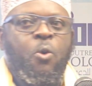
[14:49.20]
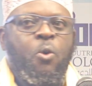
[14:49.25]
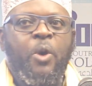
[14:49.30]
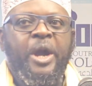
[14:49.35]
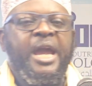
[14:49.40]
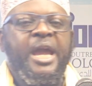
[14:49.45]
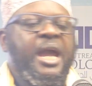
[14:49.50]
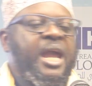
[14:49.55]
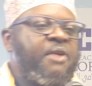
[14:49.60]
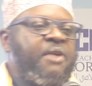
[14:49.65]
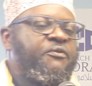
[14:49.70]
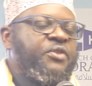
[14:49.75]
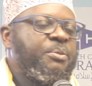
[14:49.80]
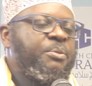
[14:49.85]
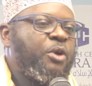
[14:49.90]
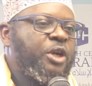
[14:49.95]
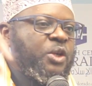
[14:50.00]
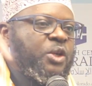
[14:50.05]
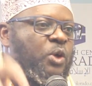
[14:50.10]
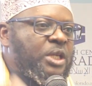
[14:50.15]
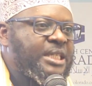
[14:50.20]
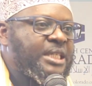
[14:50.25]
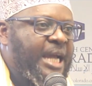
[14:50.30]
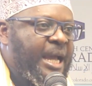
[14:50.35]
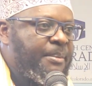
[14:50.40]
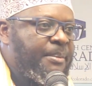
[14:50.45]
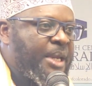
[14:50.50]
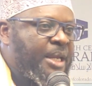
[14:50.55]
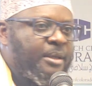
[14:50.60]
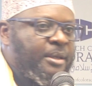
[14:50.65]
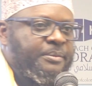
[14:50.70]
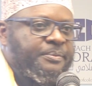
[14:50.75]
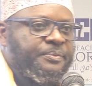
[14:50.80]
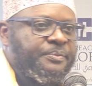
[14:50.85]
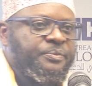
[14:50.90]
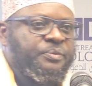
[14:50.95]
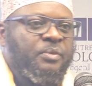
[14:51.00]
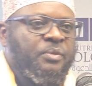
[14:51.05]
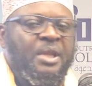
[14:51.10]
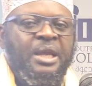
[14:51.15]
where everybody was coming
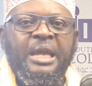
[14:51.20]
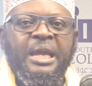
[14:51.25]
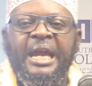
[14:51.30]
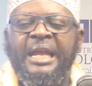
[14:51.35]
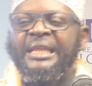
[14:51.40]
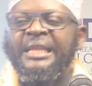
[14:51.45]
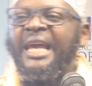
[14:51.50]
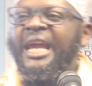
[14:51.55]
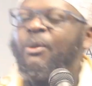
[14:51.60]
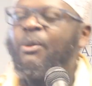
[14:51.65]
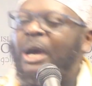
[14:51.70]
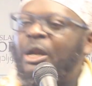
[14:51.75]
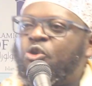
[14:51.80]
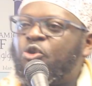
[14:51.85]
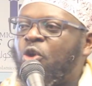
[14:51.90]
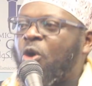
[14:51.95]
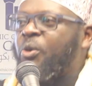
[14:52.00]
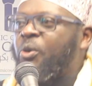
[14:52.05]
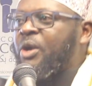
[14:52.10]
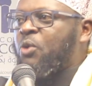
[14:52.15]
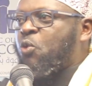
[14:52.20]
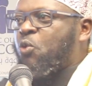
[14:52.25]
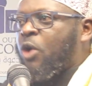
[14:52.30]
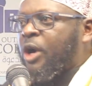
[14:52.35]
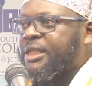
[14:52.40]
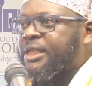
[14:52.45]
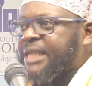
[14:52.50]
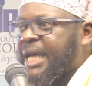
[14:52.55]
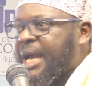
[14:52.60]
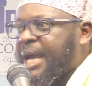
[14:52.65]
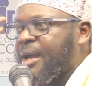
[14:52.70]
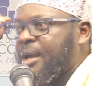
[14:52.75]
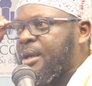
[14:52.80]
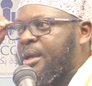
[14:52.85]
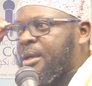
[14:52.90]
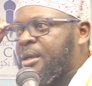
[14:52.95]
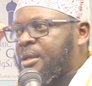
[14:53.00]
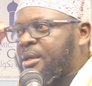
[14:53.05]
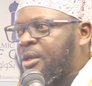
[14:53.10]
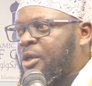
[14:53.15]
and they were drawing water
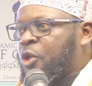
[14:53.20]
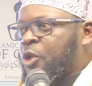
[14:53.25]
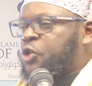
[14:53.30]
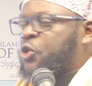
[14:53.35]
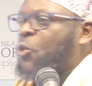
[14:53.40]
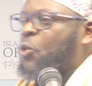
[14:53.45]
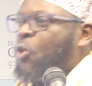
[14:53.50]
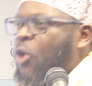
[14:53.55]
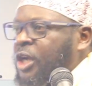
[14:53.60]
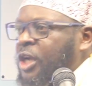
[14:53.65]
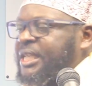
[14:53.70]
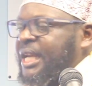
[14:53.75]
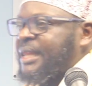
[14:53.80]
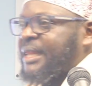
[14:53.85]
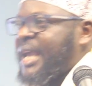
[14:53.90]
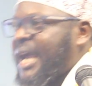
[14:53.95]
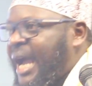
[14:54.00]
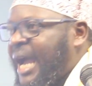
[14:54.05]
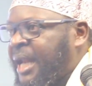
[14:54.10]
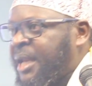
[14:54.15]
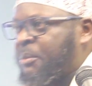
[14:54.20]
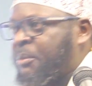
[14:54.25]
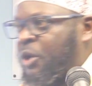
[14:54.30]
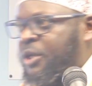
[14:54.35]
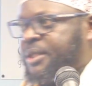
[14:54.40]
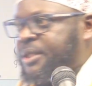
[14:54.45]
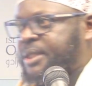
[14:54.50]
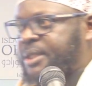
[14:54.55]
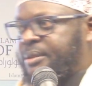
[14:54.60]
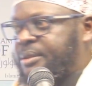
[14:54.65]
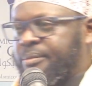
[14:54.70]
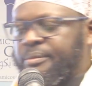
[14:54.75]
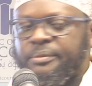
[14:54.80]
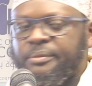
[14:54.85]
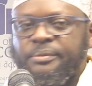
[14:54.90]
to water their animals.